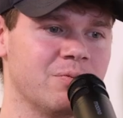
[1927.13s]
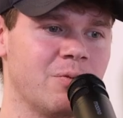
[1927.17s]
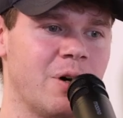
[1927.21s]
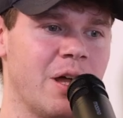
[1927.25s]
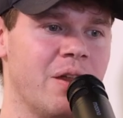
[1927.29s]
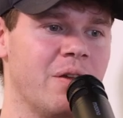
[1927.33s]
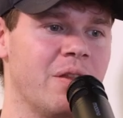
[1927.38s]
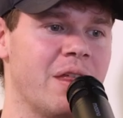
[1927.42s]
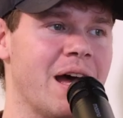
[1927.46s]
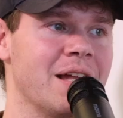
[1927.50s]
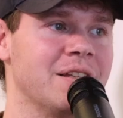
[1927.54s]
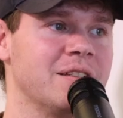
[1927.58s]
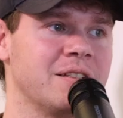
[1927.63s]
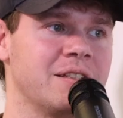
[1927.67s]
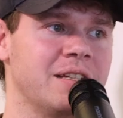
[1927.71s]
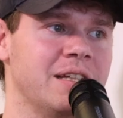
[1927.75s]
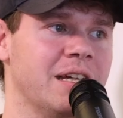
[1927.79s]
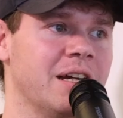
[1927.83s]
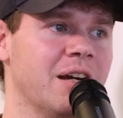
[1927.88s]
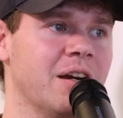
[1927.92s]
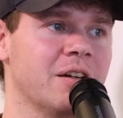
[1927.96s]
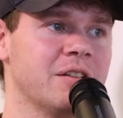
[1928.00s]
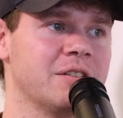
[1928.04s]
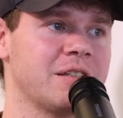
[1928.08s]
whether that's
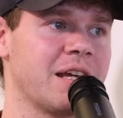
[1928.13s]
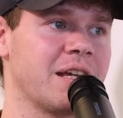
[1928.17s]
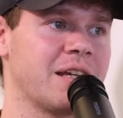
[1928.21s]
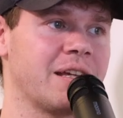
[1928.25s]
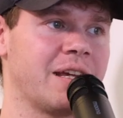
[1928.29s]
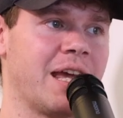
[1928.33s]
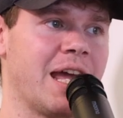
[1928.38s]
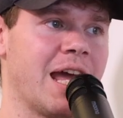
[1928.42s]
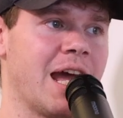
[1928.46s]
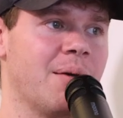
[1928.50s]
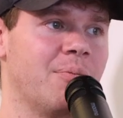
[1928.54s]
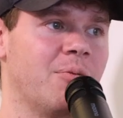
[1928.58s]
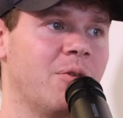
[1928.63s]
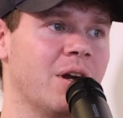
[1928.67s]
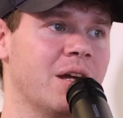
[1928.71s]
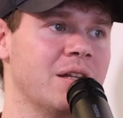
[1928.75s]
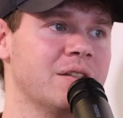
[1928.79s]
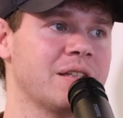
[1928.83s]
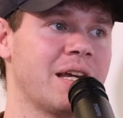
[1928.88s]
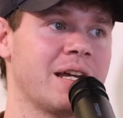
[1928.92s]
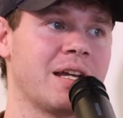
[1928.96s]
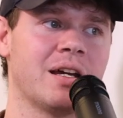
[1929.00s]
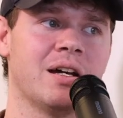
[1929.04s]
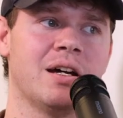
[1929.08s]
gear, it's like camera,
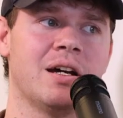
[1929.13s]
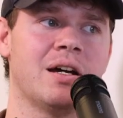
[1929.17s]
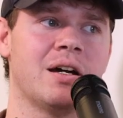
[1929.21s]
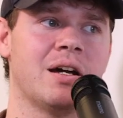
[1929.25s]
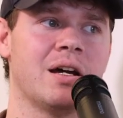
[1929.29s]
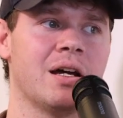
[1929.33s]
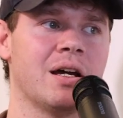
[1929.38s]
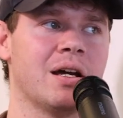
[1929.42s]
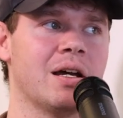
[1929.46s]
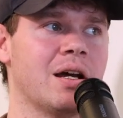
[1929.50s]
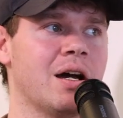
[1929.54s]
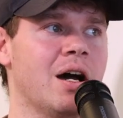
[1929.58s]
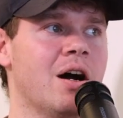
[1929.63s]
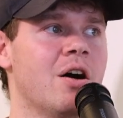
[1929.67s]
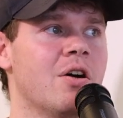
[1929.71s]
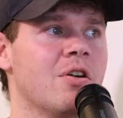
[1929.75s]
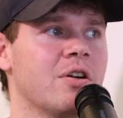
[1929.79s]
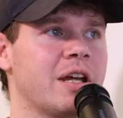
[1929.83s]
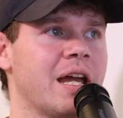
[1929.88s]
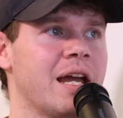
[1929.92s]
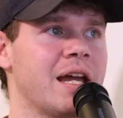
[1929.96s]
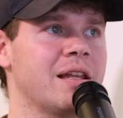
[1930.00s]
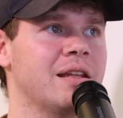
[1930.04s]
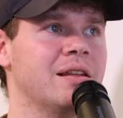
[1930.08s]
it's like oh,
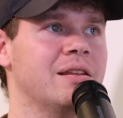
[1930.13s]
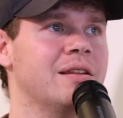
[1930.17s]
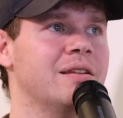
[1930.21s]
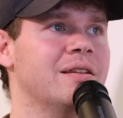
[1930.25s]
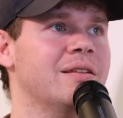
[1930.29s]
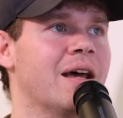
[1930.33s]
okay,